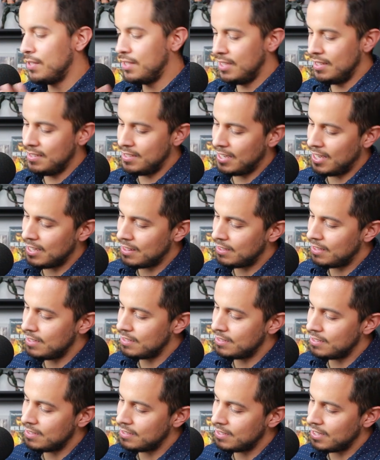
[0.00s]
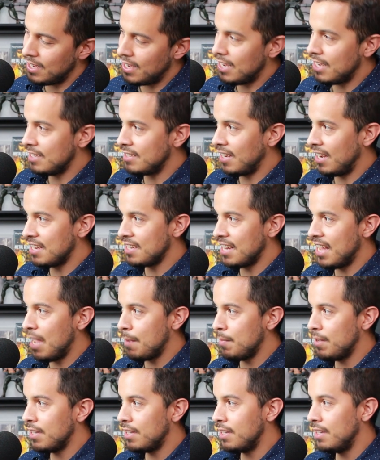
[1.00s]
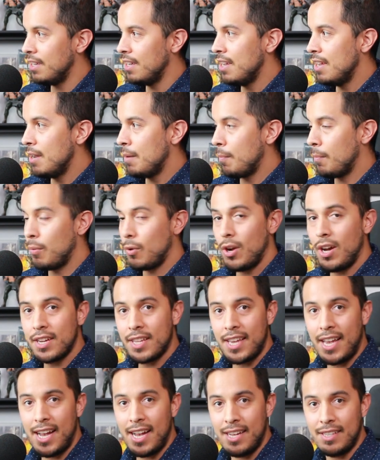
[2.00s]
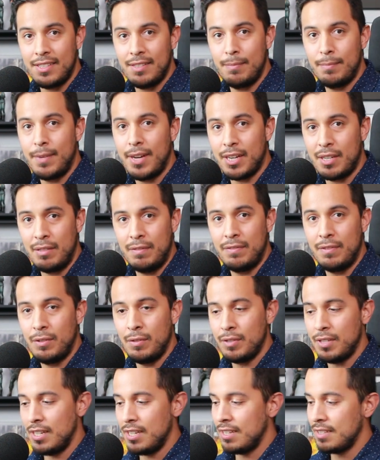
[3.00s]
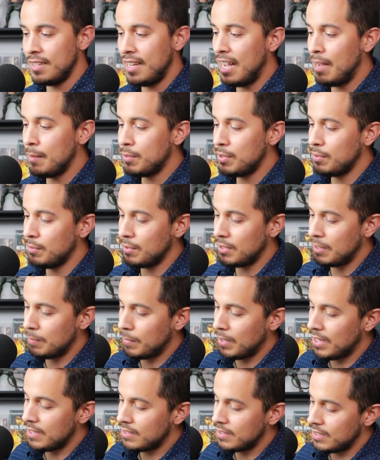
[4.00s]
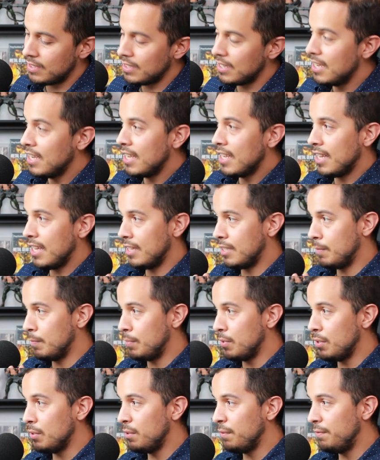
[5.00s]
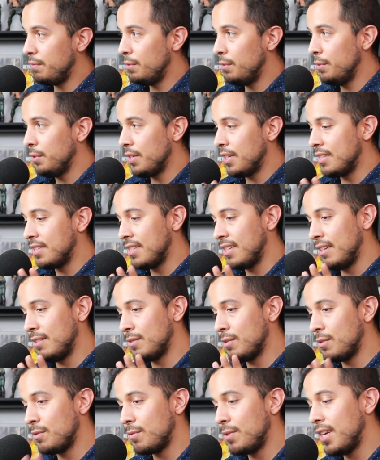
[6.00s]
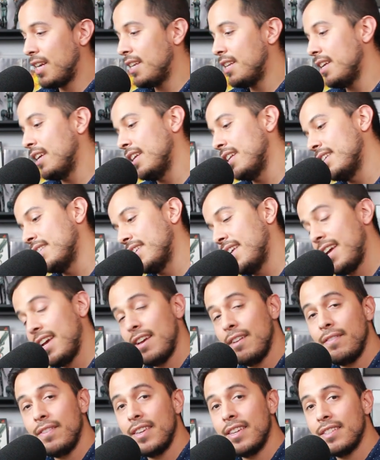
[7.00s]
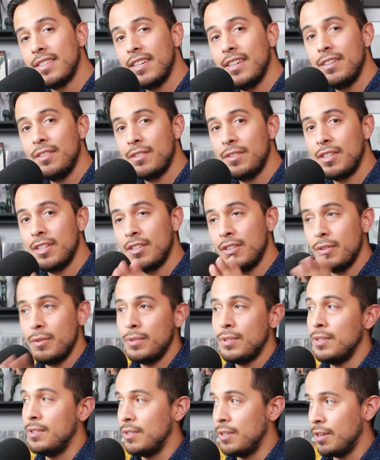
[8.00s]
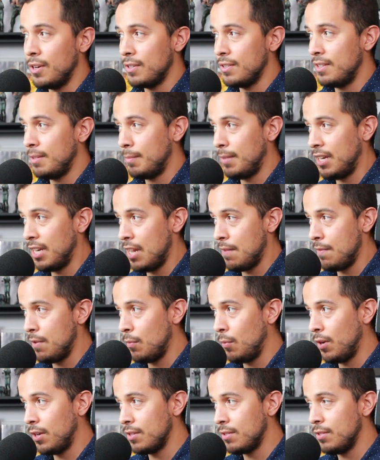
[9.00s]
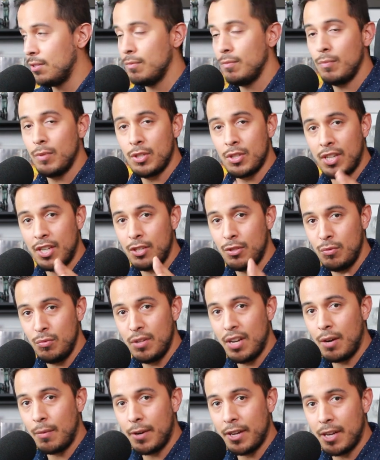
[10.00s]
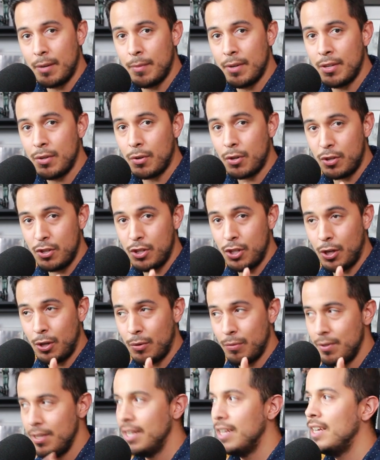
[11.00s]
to date. This is a dynamic broadcast microphone. It is absolutely amazing. It's beautiful. It sounds great. It is heavy as hell. You can use it to hurt somebody if you wanted to, which I do not recommend or condone